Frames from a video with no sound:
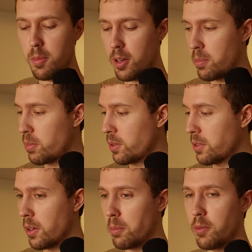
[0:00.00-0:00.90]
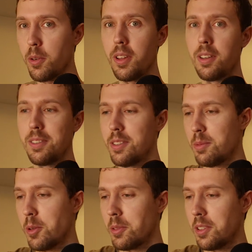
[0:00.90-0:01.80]
I better put this out before the
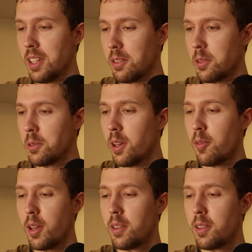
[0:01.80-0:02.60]
smoke detector goes off.